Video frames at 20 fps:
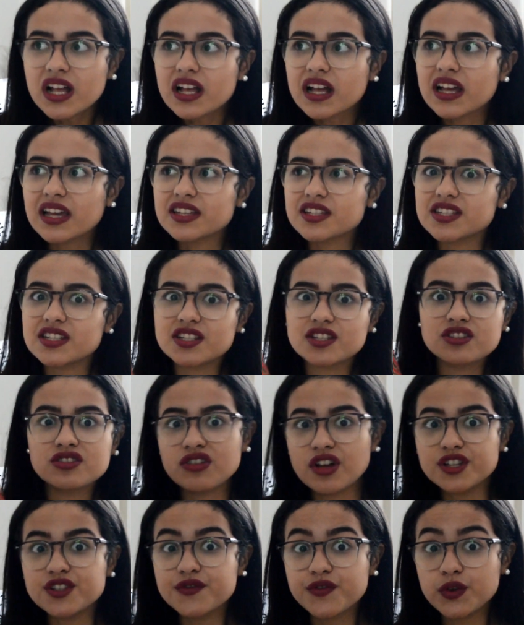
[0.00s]
It is
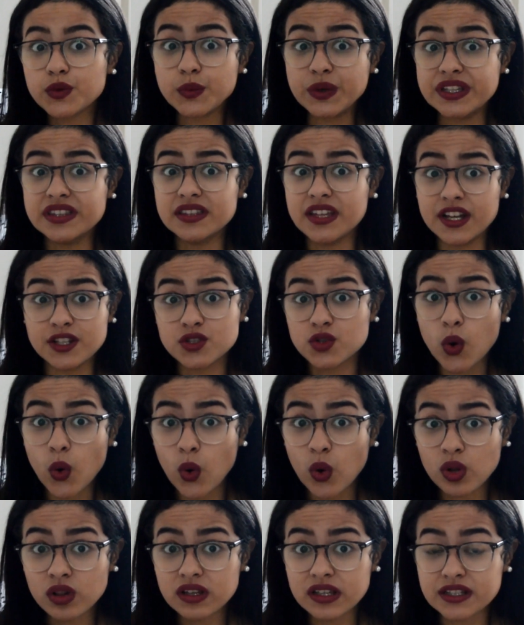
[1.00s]
not fluid at
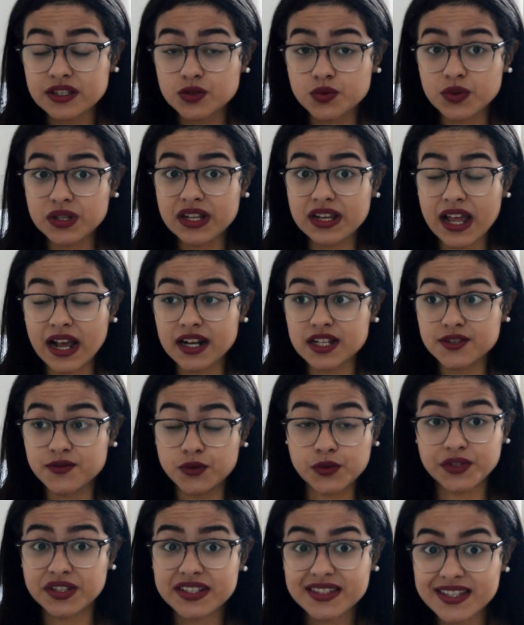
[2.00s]
all. It really lacks
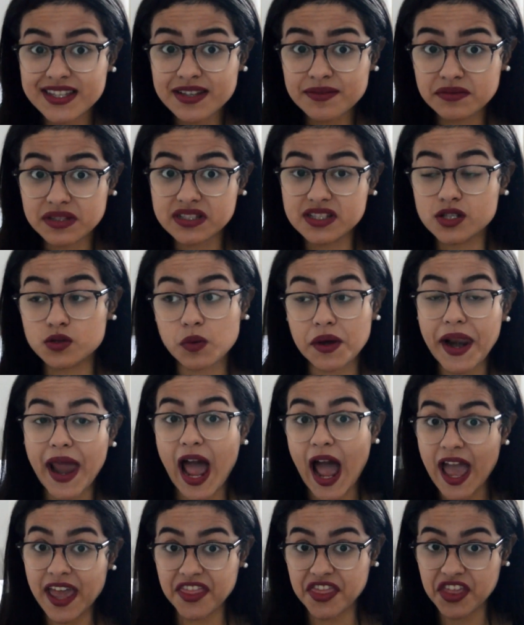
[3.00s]
fluidity. This is what
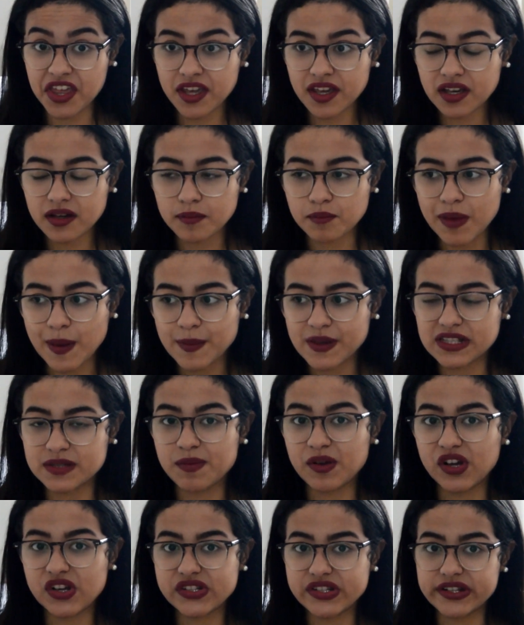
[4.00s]
I think. Maybe it's
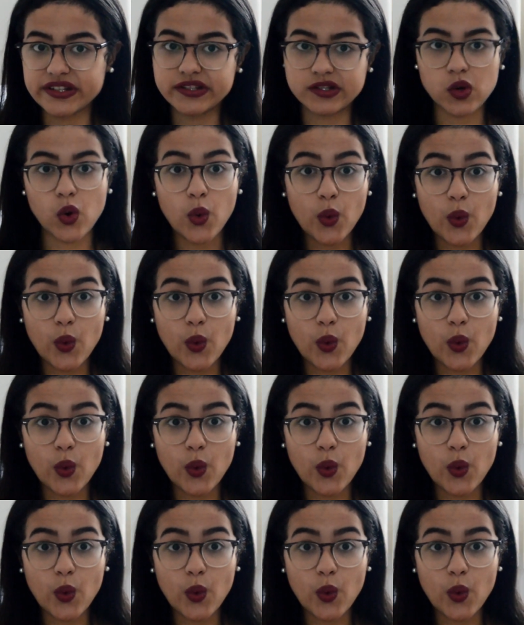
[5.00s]
because it's